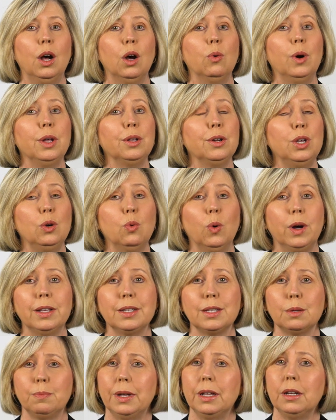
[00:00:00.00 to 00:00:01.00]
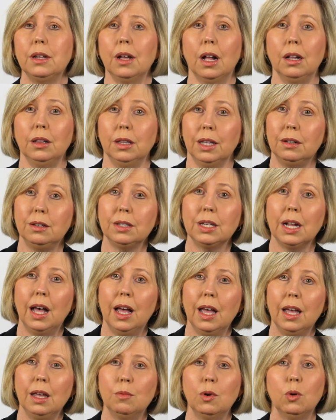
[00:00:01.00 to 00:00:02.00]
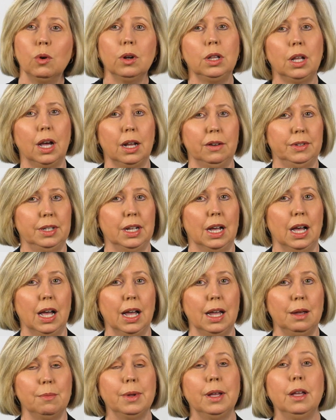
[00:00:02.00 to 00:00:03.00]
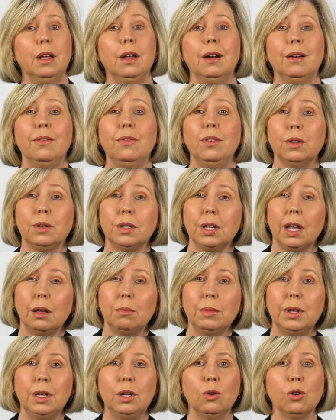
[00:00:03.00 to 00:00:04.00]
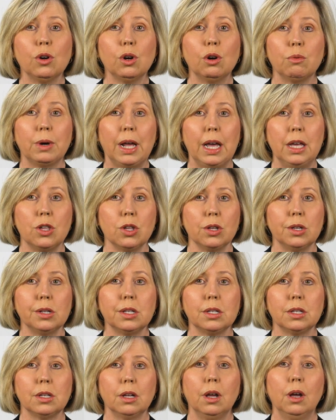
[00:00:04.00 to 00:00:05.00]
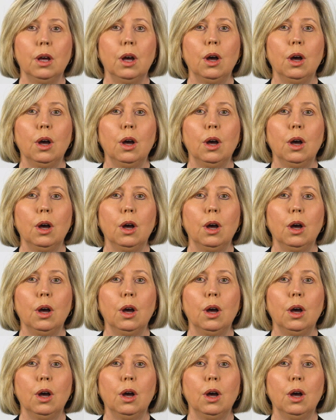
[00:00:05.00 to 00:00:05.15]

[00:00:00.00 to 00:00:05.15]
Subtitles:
Whether you want to spend a little time or a lot of time, feel timid or courageous,